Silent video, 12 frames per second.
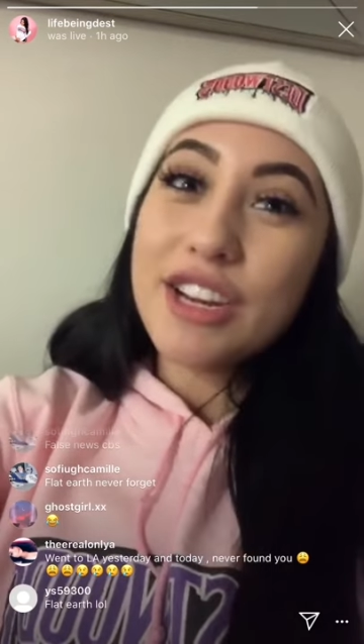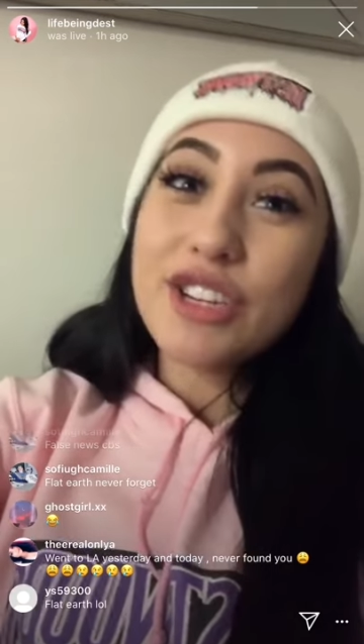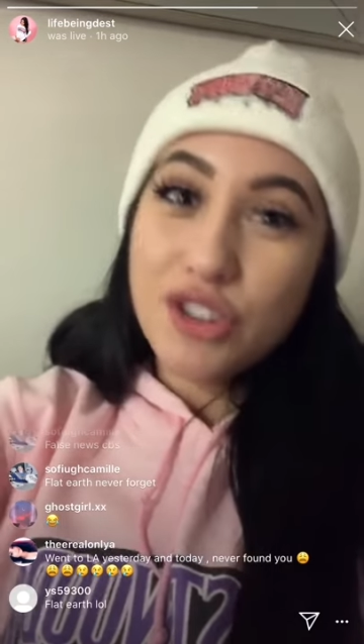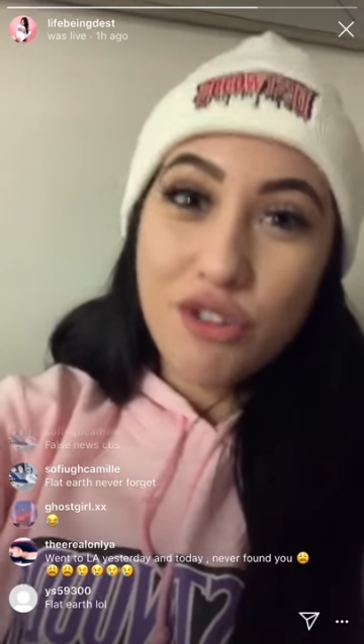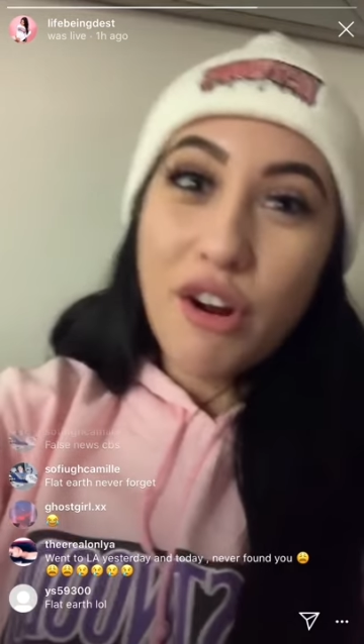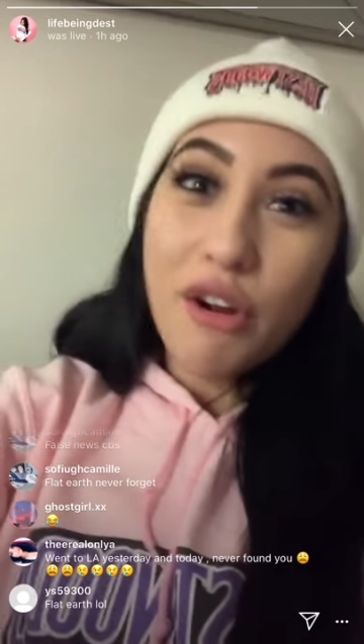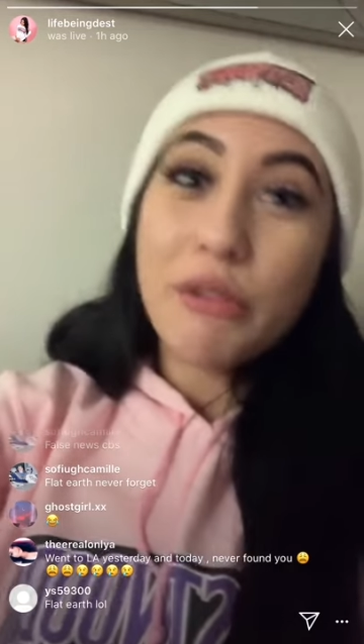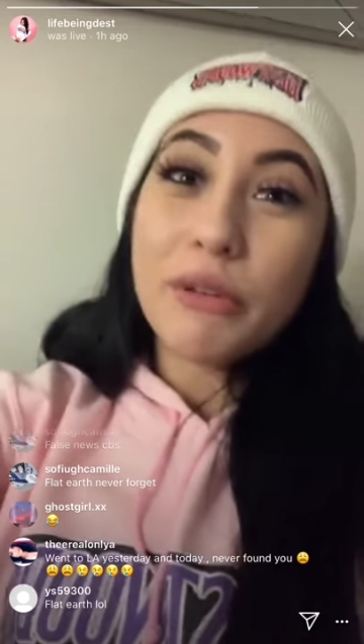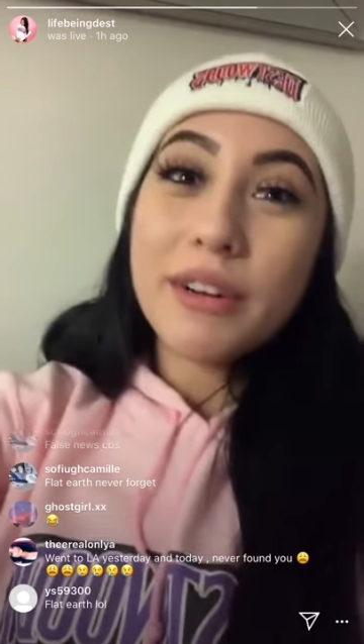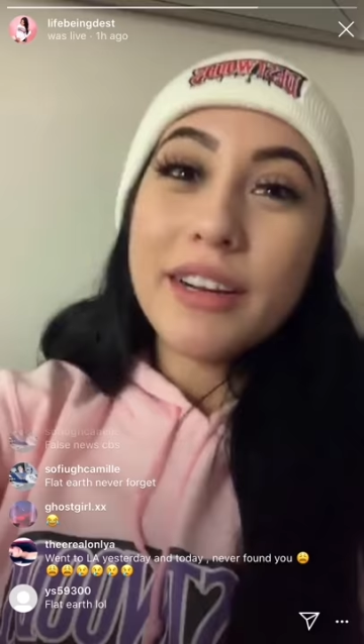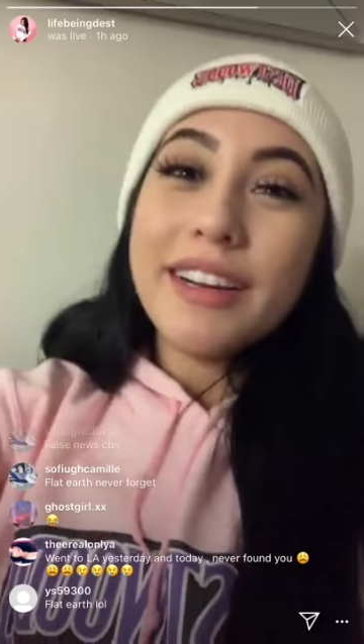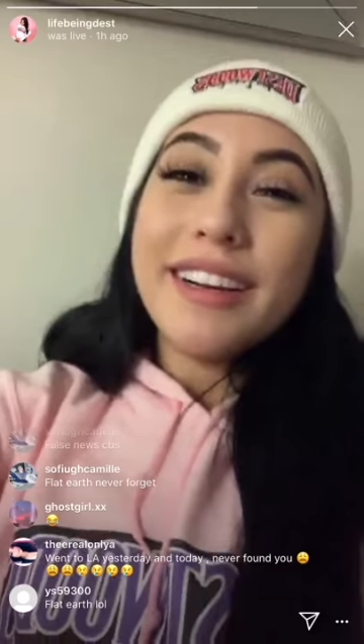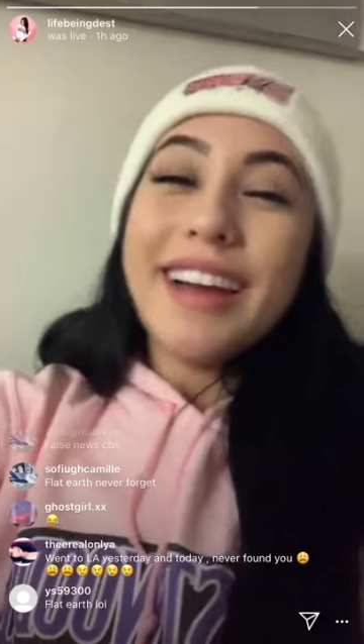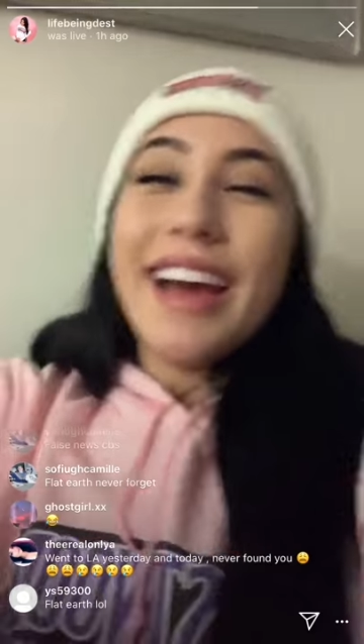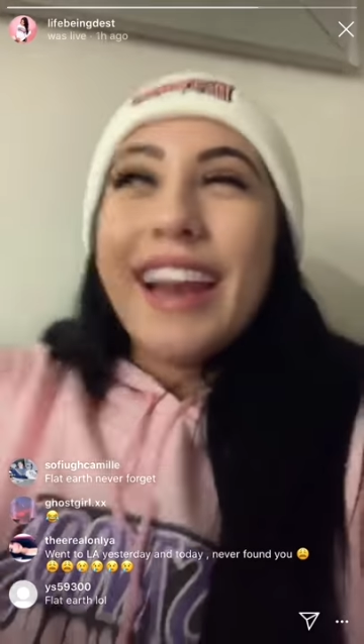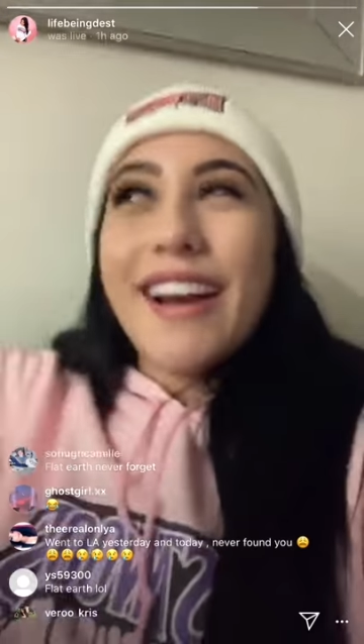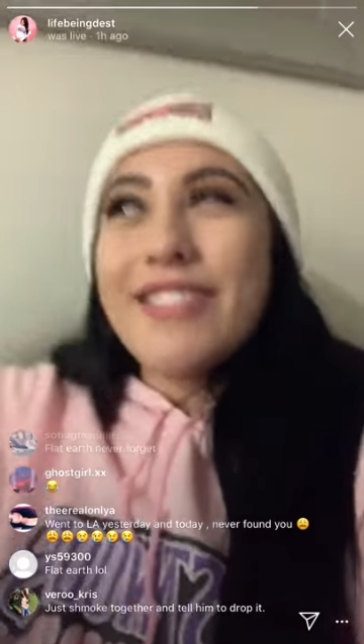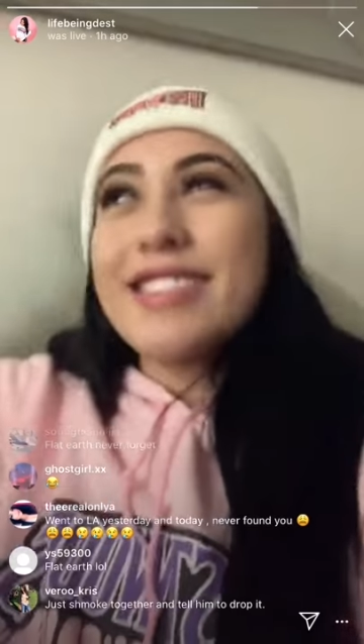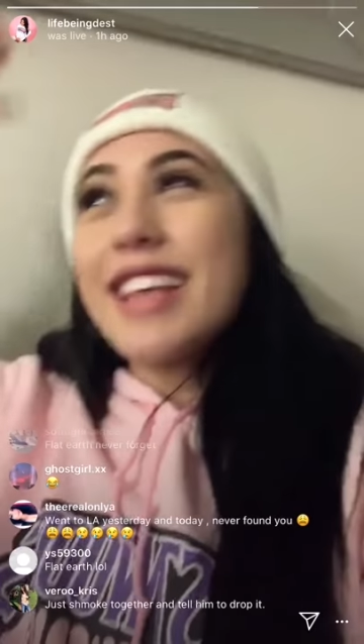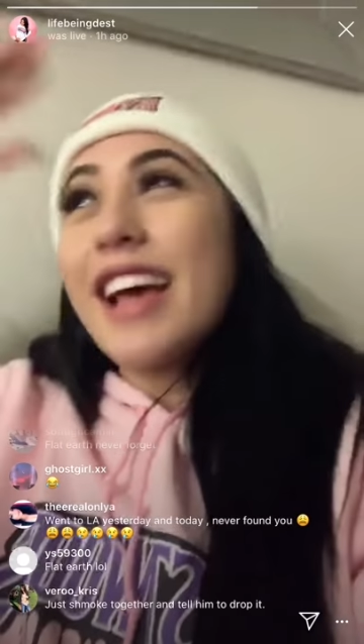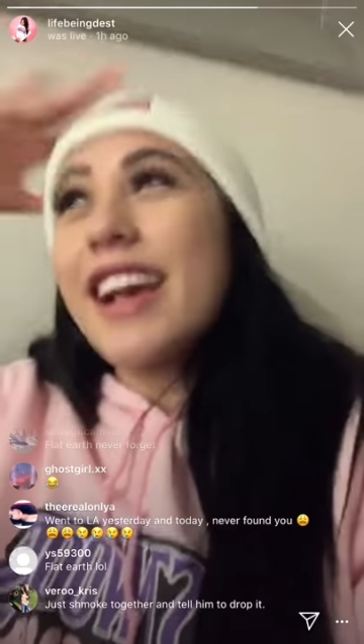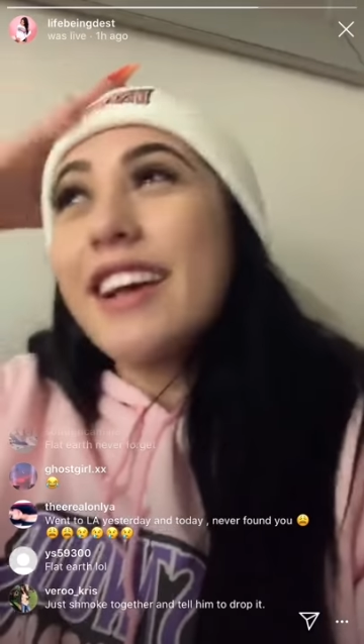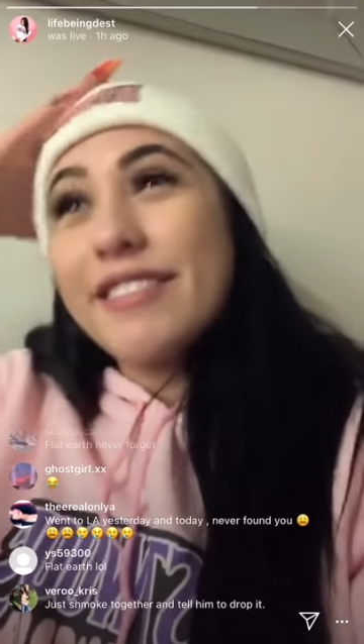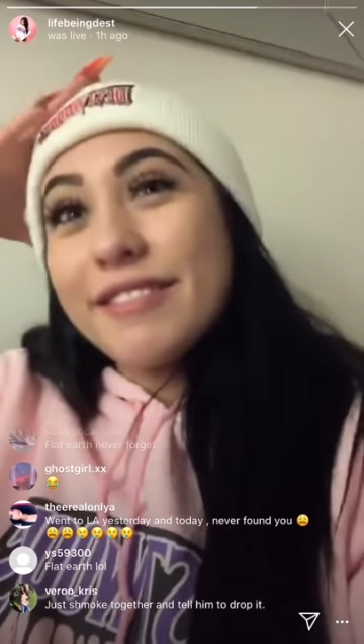fucking true. And I
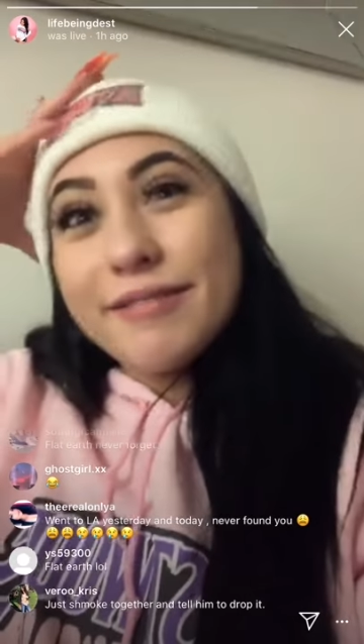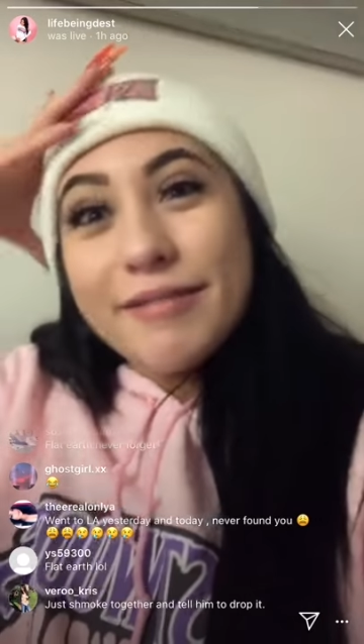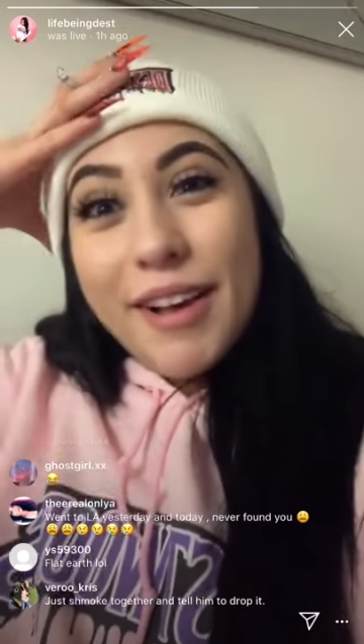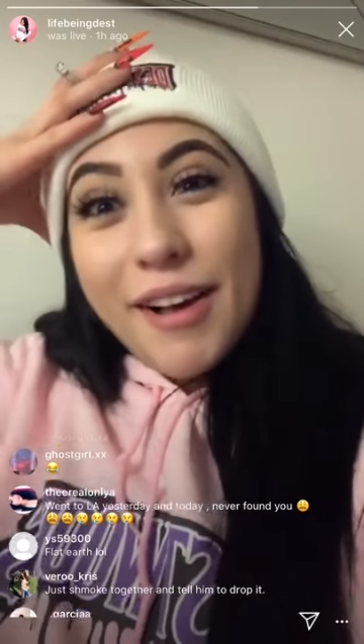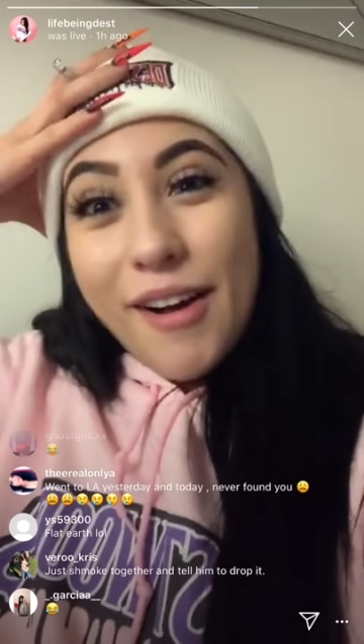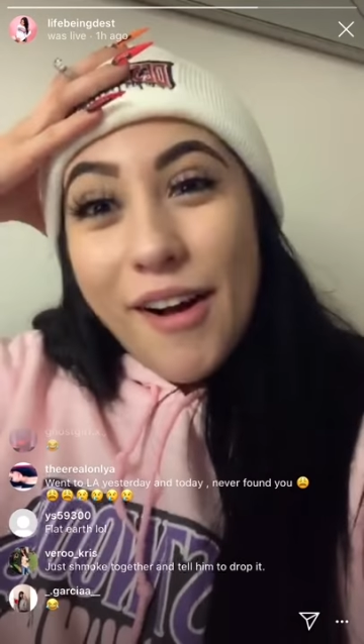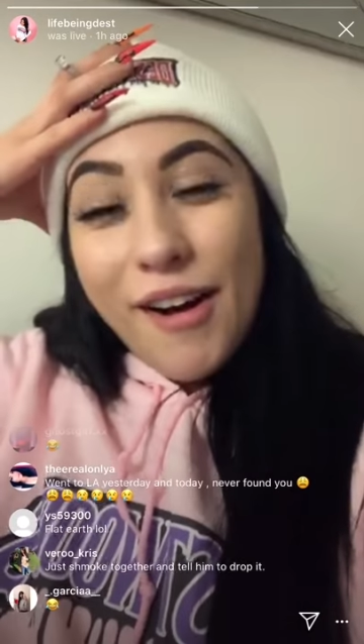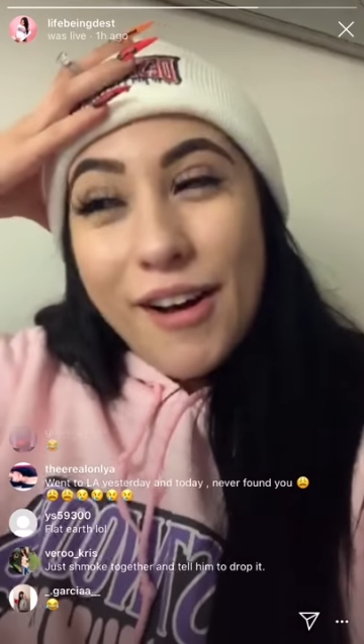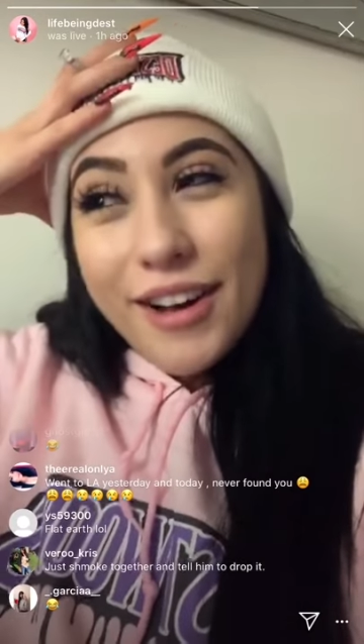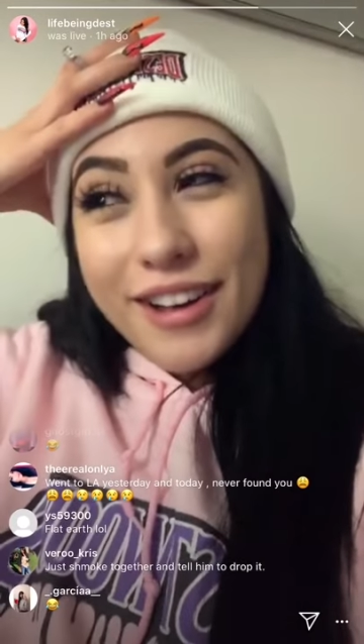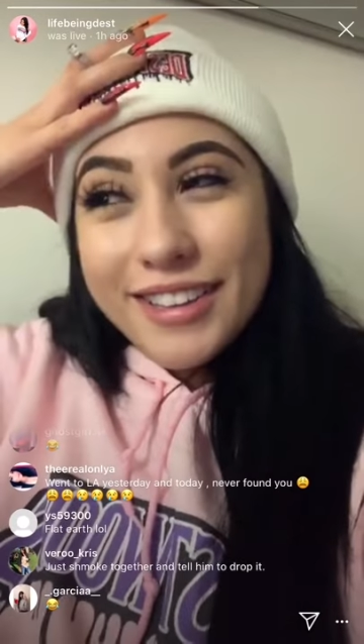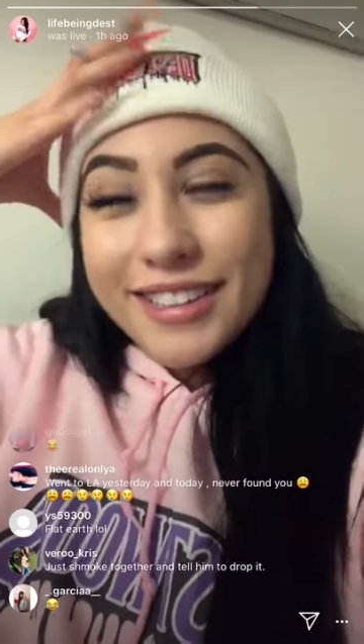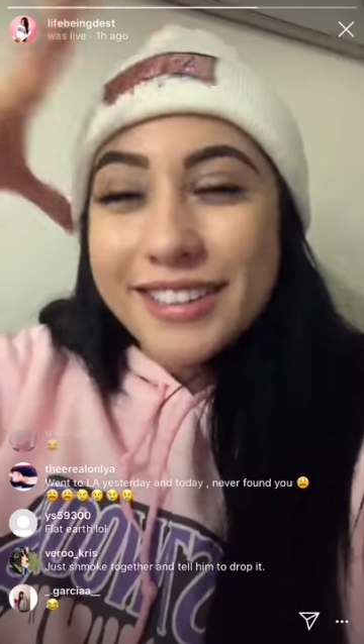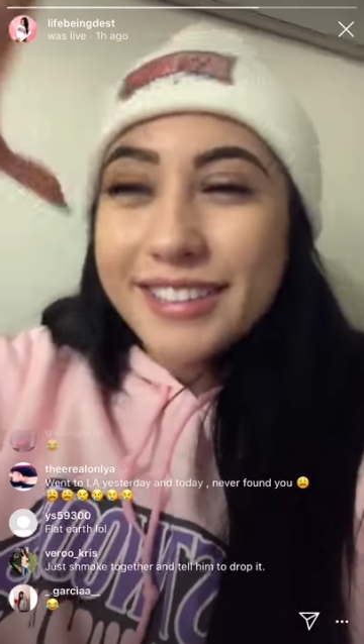was like, oh.